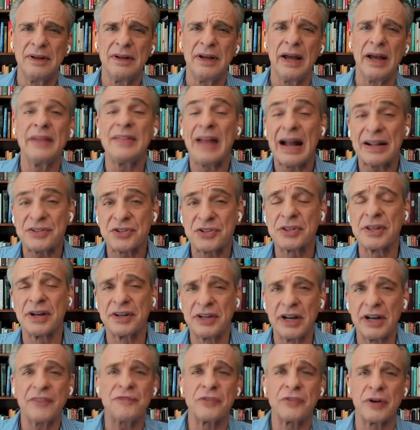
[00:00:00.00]
And that's the
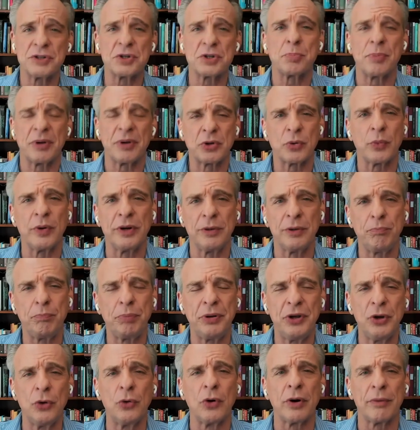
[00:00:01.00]
difference between
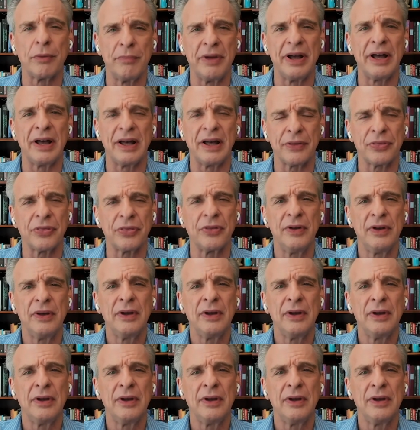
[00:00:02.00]
pure myth